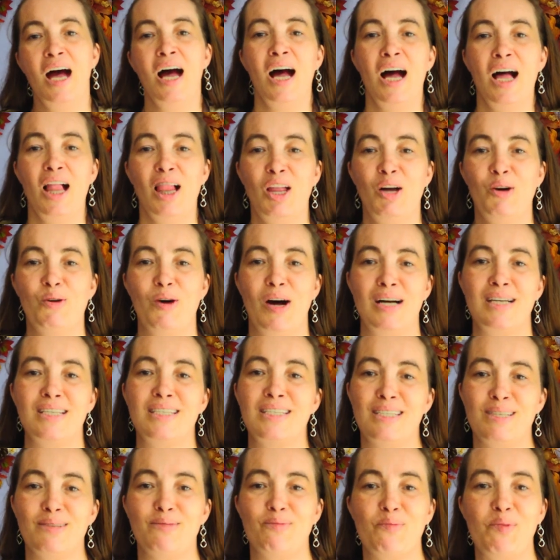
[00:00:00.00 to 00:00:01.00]
Hello,
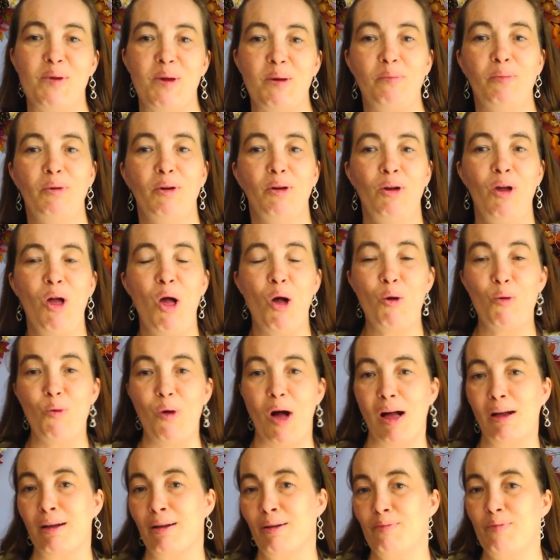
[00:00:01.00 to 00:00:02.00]
awesome people.
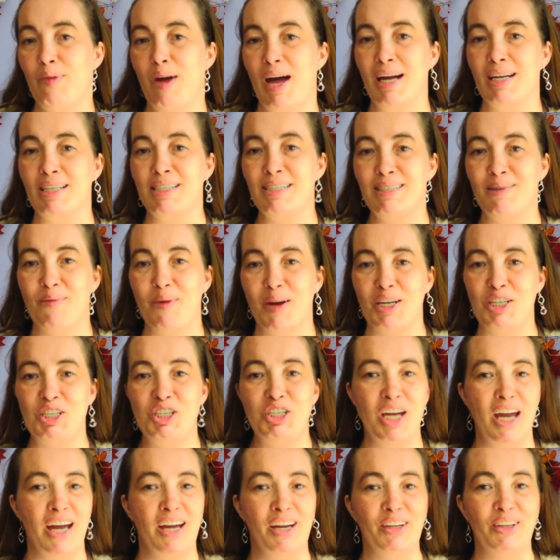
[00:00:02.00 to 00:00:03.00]
Welcome back to my
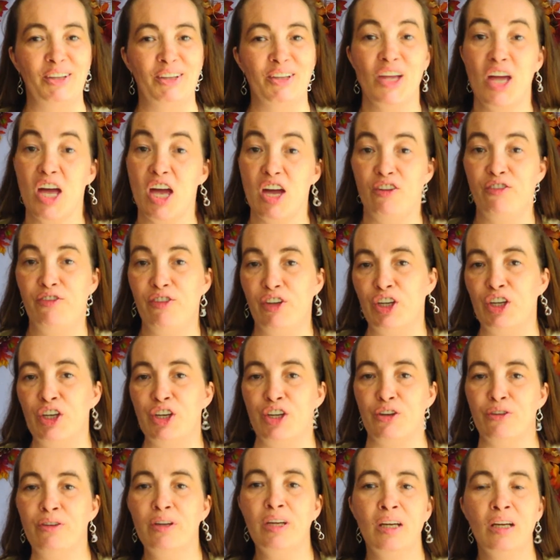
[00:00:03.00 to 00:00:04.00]
channel. If you're
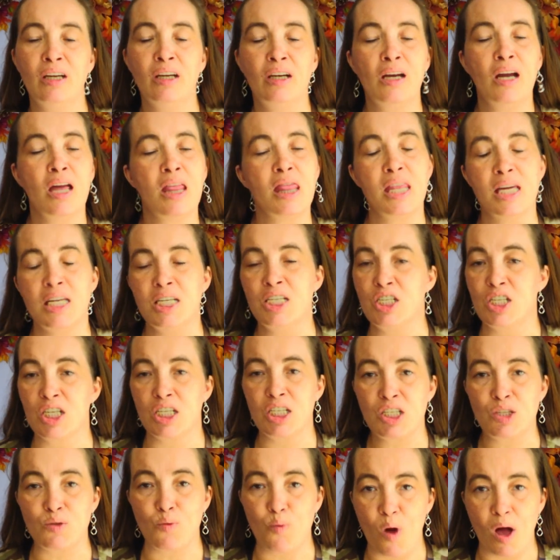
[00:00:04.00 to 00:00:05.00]
new here, then
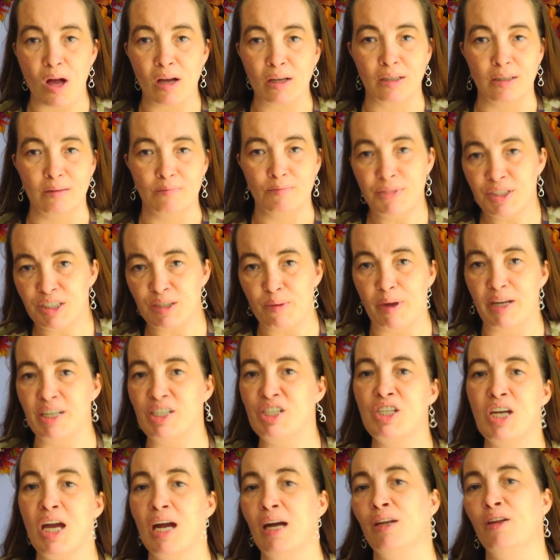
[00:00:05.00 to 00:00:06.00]
just welcome to my
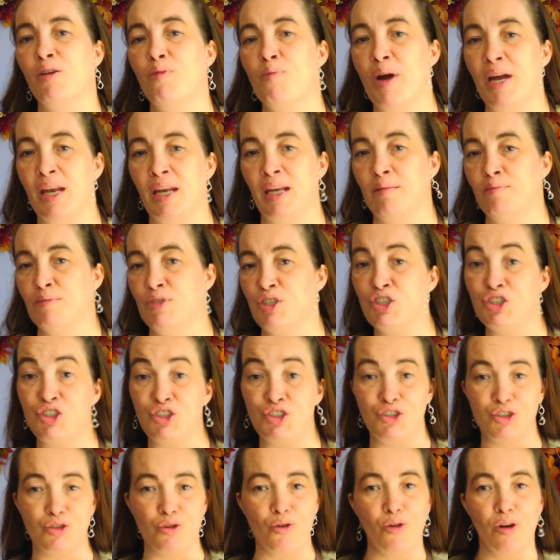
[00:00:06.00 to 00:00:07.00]
channel. My name is
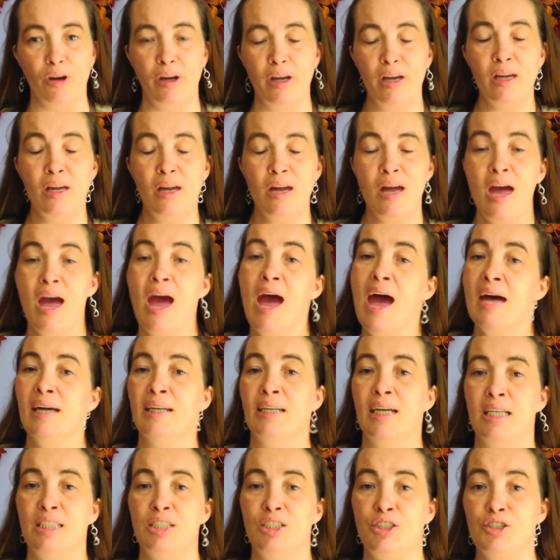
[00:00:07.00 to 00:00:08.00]
Joy, and
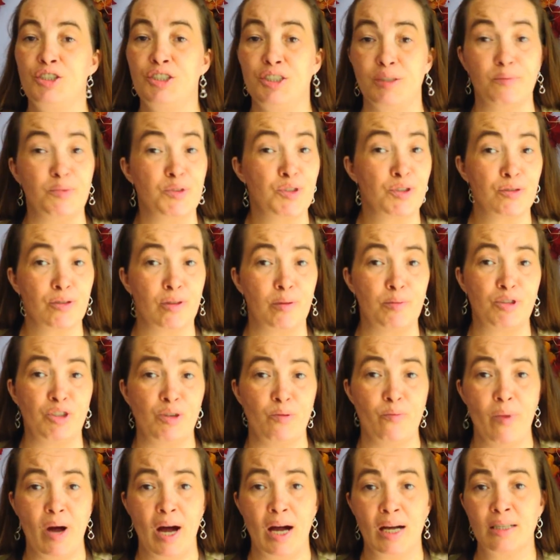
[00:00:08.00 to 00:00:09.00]
I do
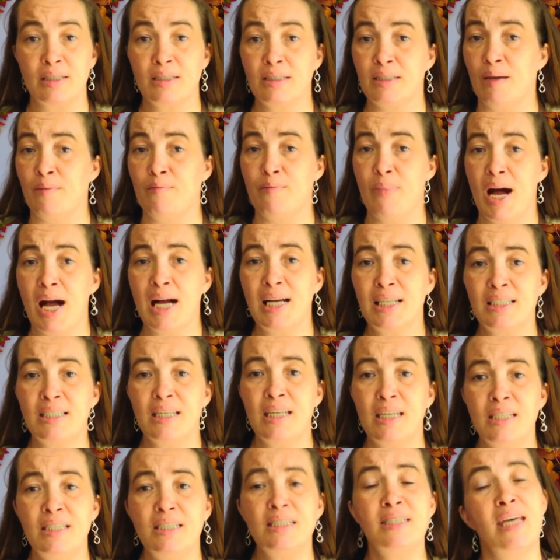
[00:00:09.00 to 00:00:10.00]
subscription box
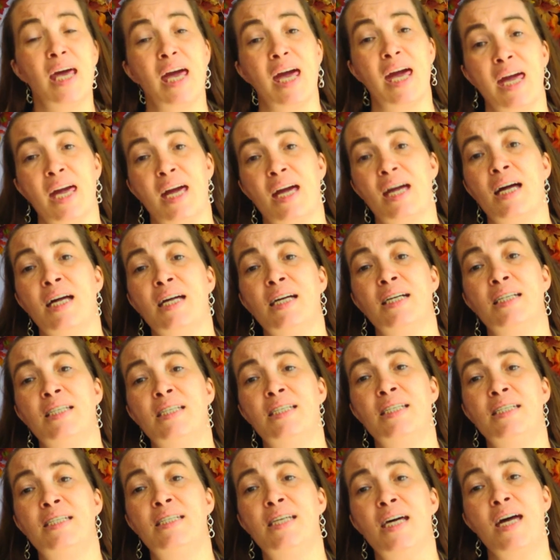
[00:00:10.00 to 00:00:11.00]
unboxings
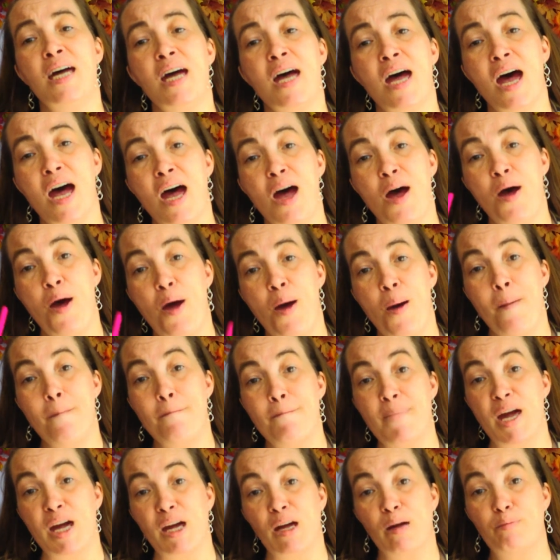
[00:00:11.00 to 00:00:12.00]
and
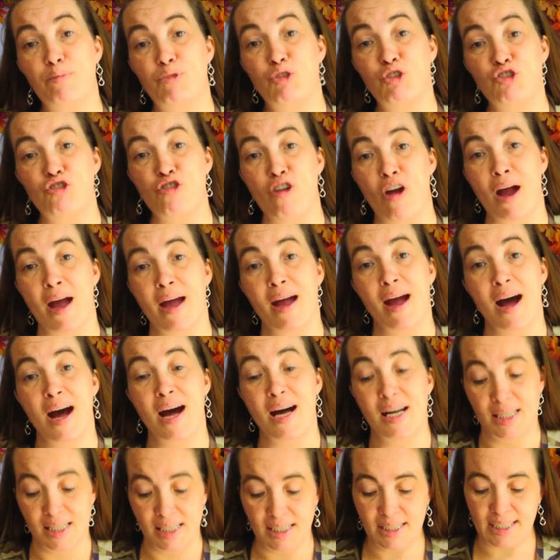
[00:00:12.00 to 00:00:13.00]
makeup
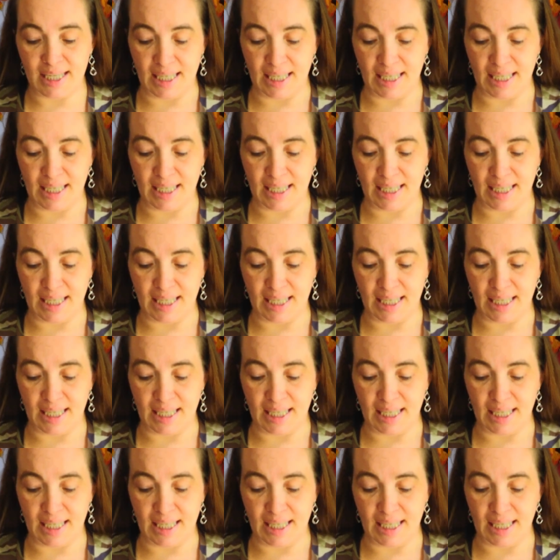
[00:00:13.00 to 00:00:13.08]
try-ons.